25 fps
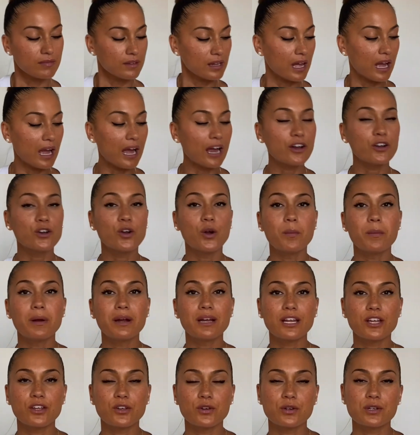I
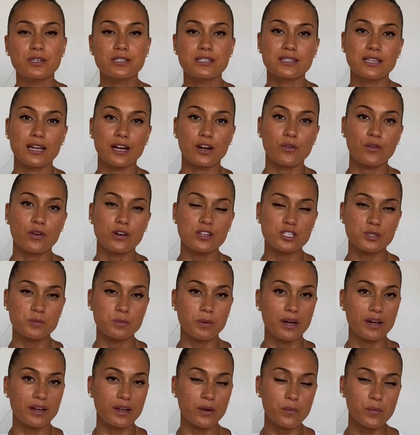normally use the
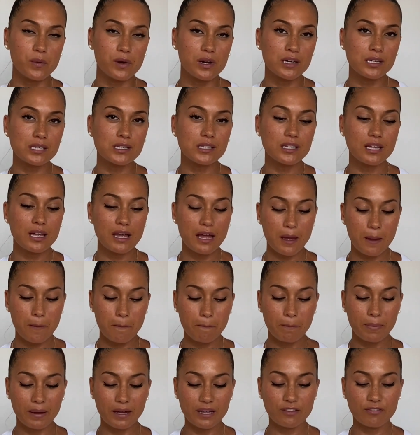crossbody one,
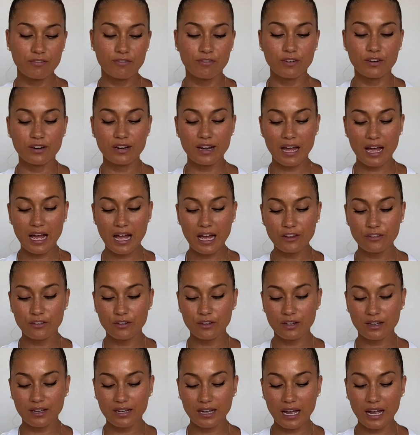but for the
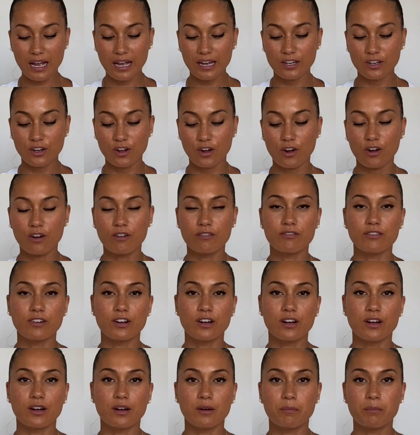other kind of
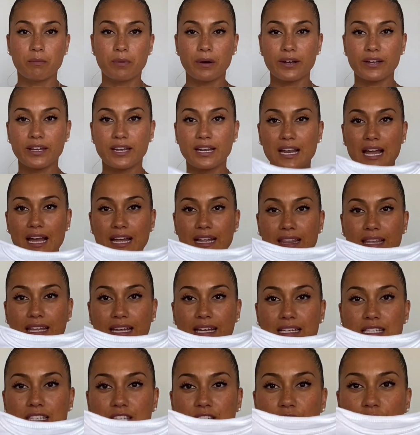body like
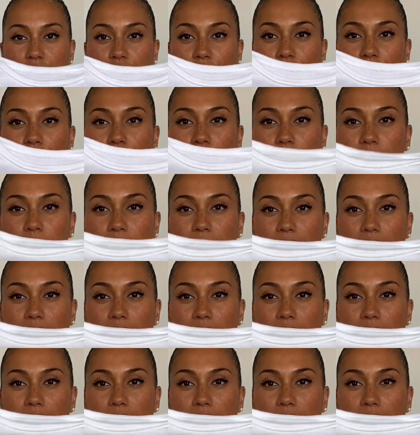this, you know,